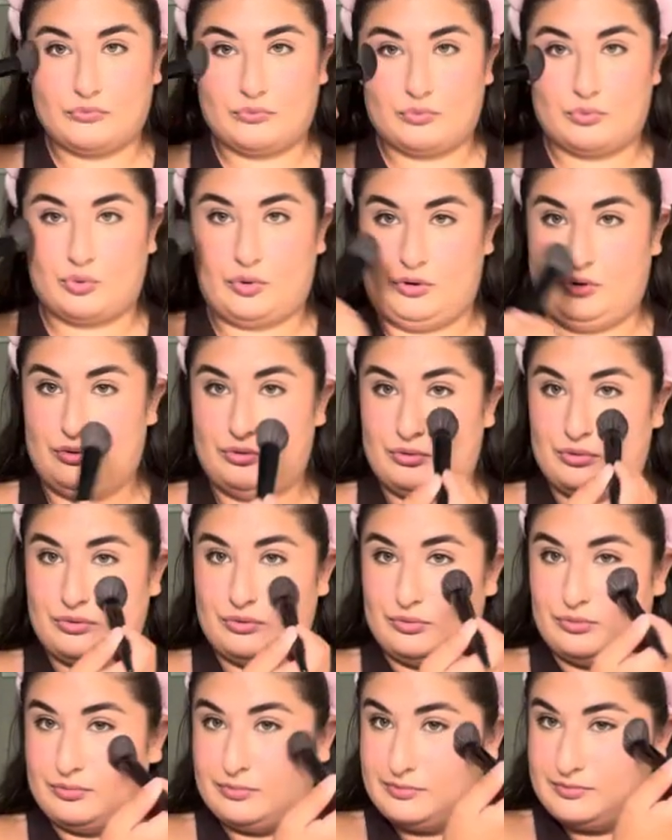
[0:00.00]

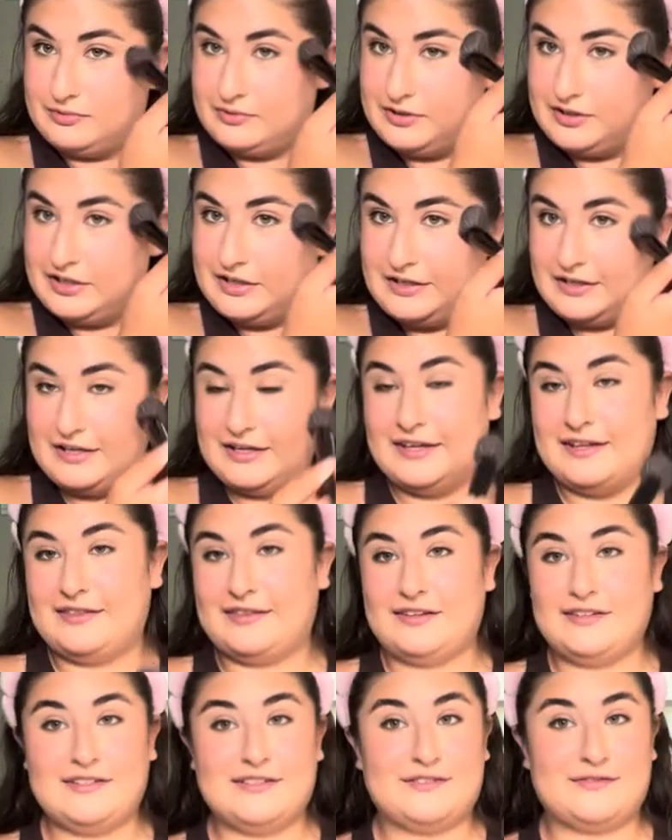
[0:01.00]
Whoa.
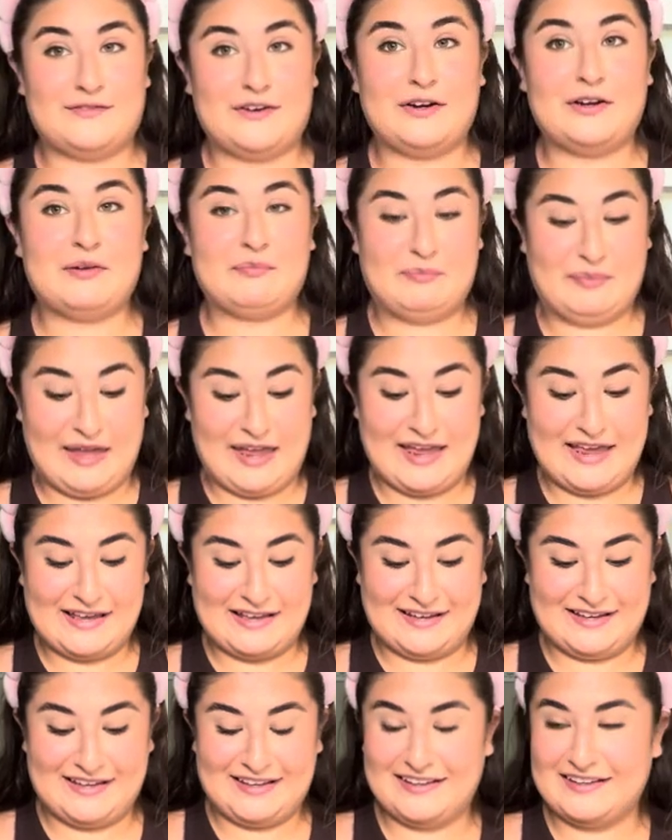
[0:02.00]
This is very
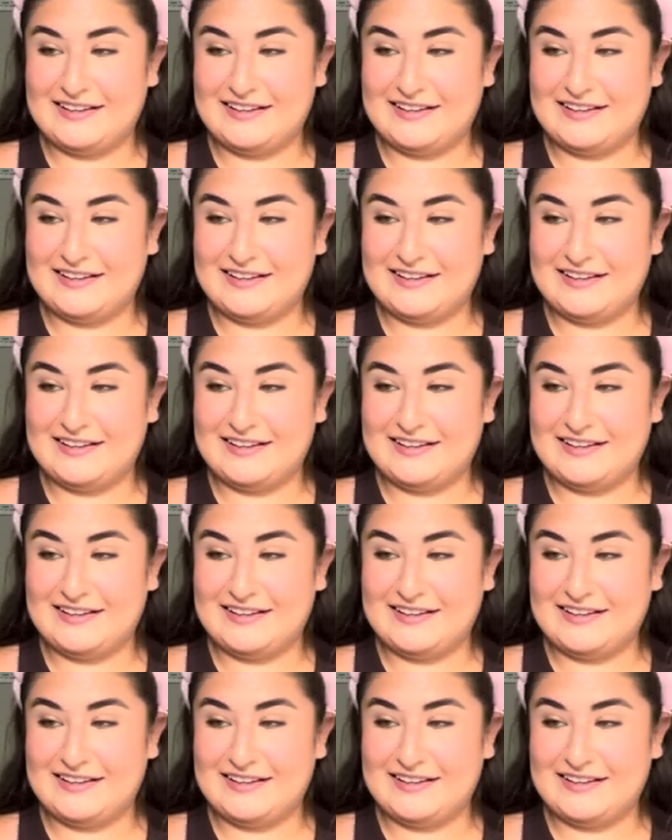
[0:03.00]
pink.